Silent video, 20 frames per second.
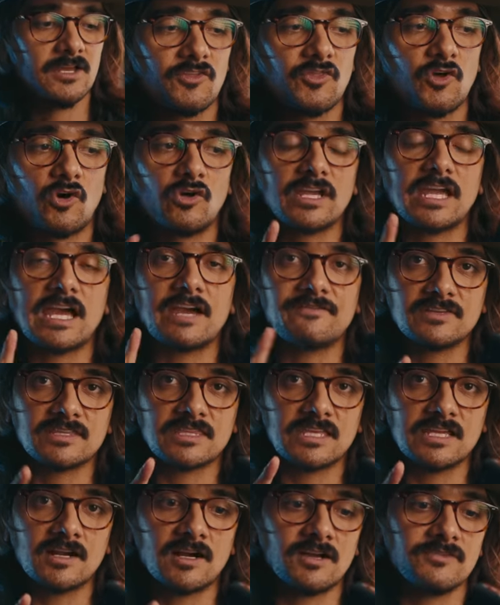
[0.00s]
The only heavy
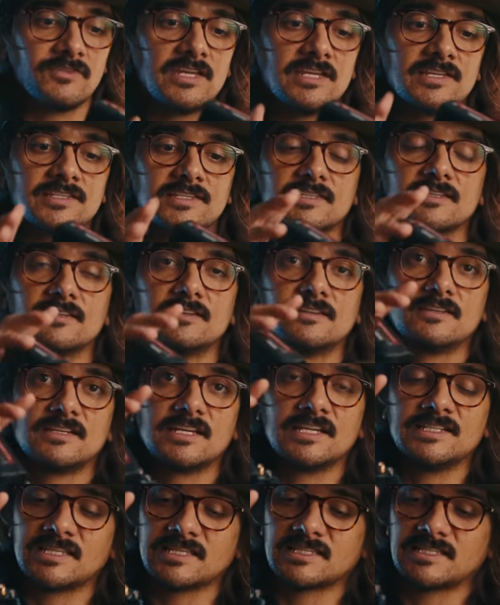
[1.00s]
thing on this
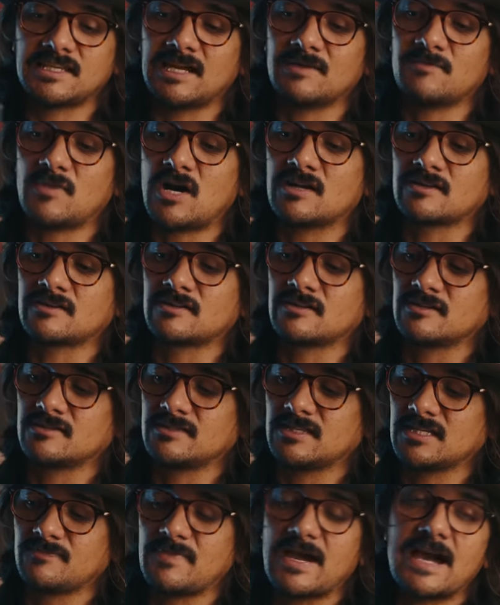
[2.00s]
is this damn monitor
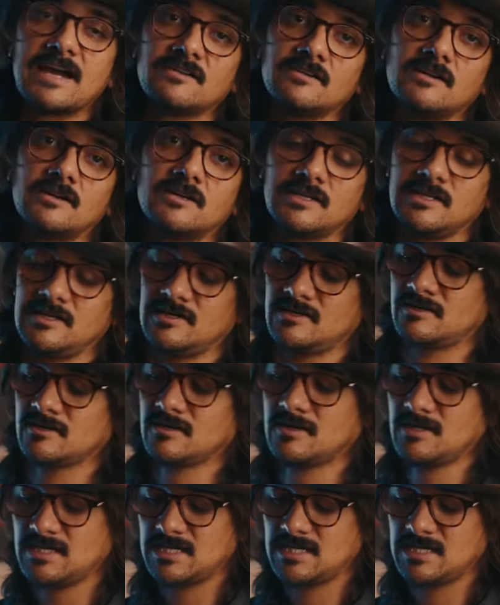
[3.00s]
and this battery on here.